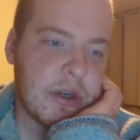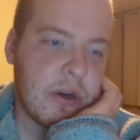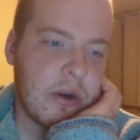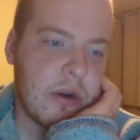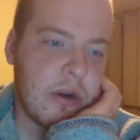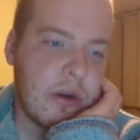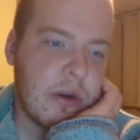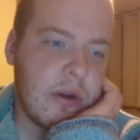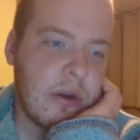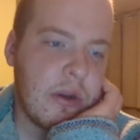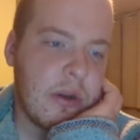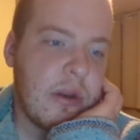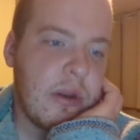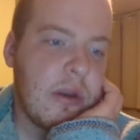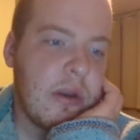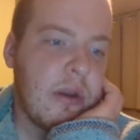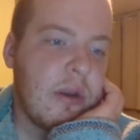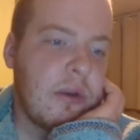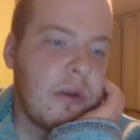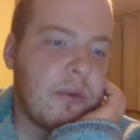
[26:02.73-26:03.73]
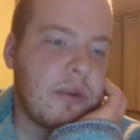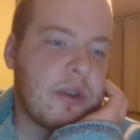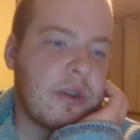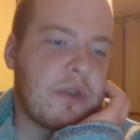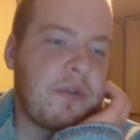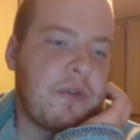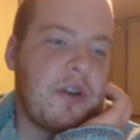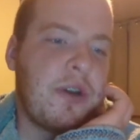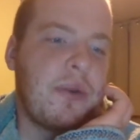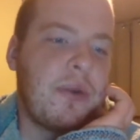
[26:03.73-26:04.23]
art was
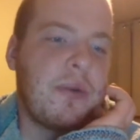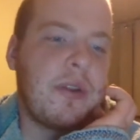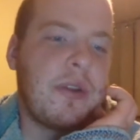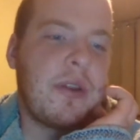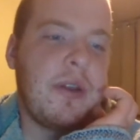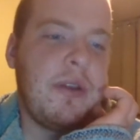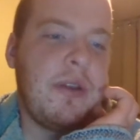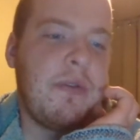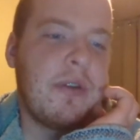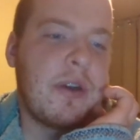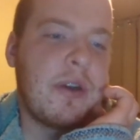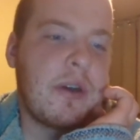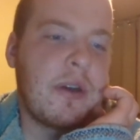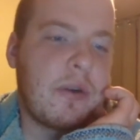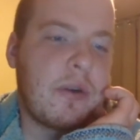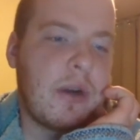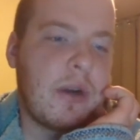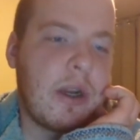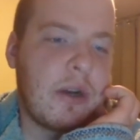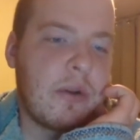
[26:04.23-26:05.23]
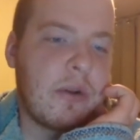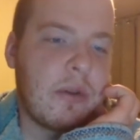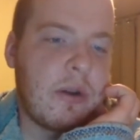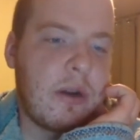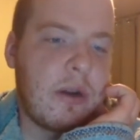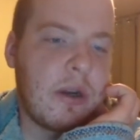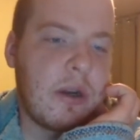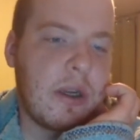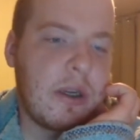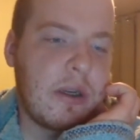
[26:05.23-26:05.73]
filled with even a greater
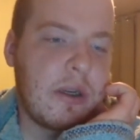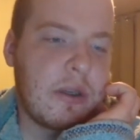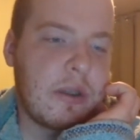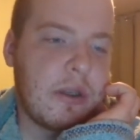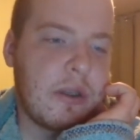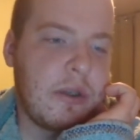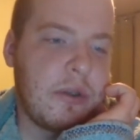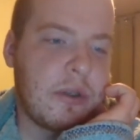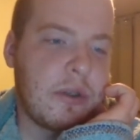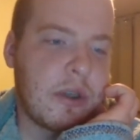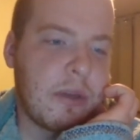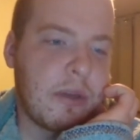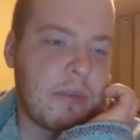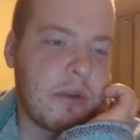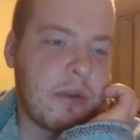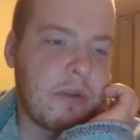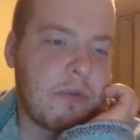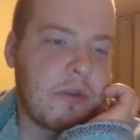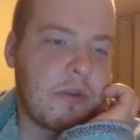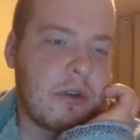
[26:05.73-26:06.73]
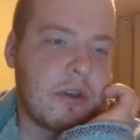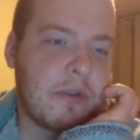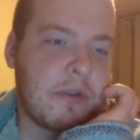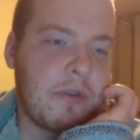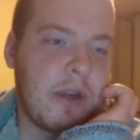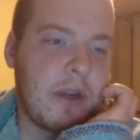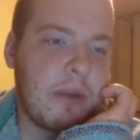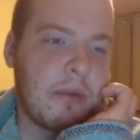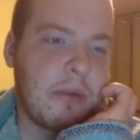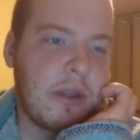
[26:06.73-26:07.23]
longing to do something for his
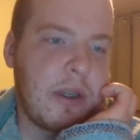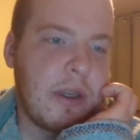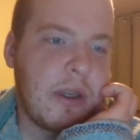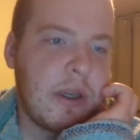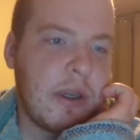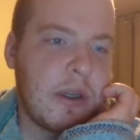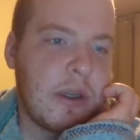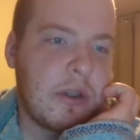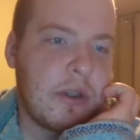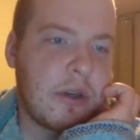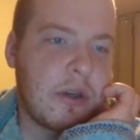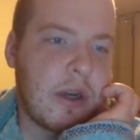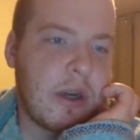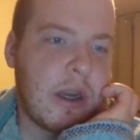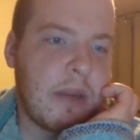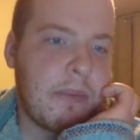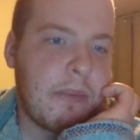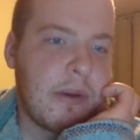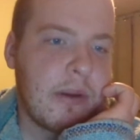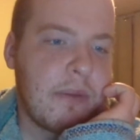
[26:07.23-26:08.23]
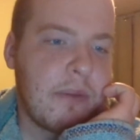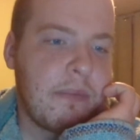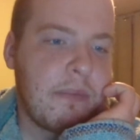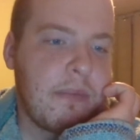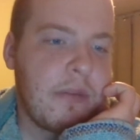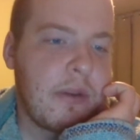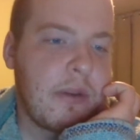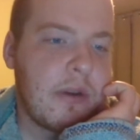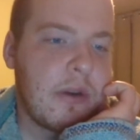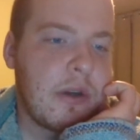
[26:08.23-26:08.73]
family and tribe.
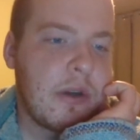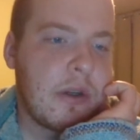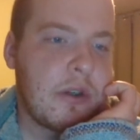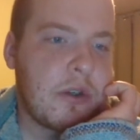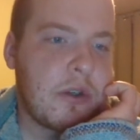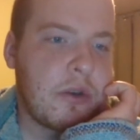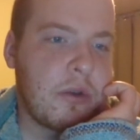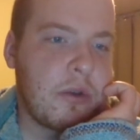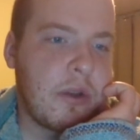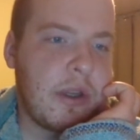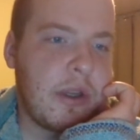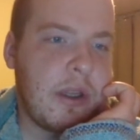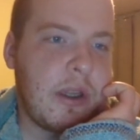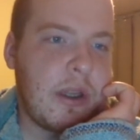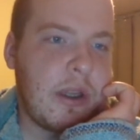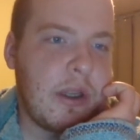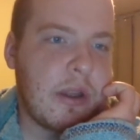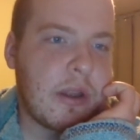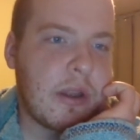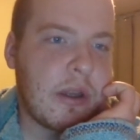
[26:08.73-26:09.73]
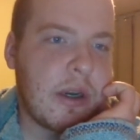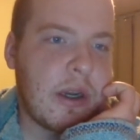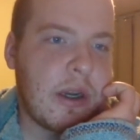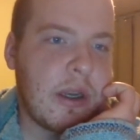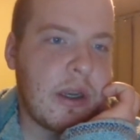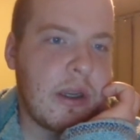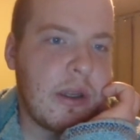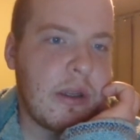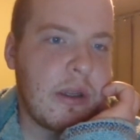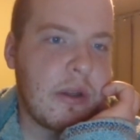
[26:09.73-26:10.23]
Truly, he
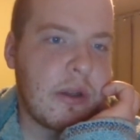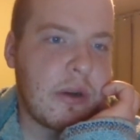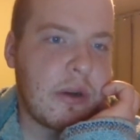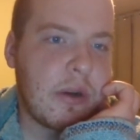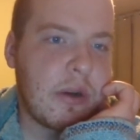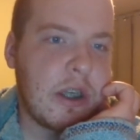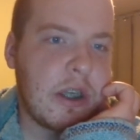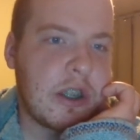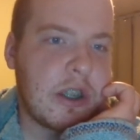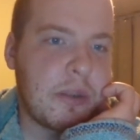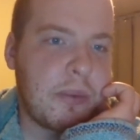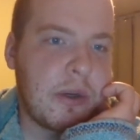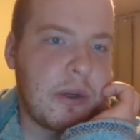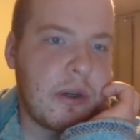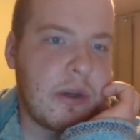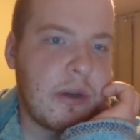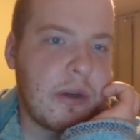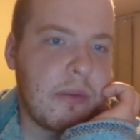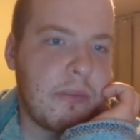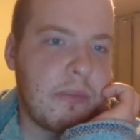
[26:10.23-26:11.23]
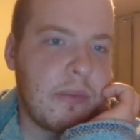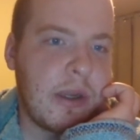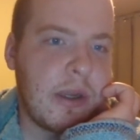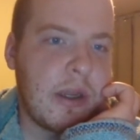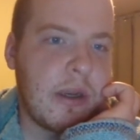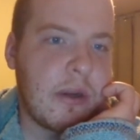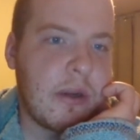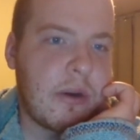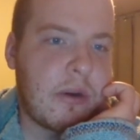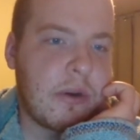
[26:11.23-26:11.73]
thought the Great Spirit
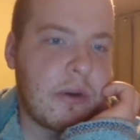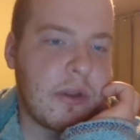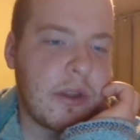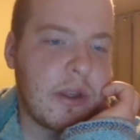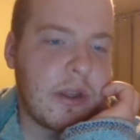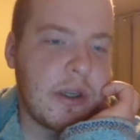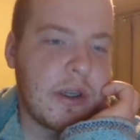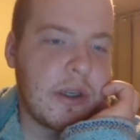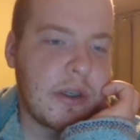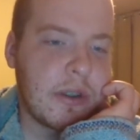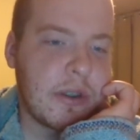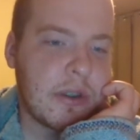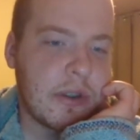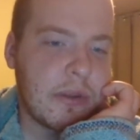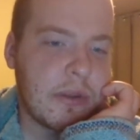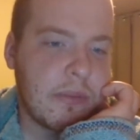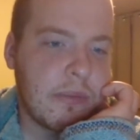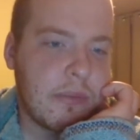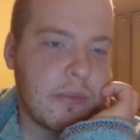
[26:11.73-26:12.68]
made all things,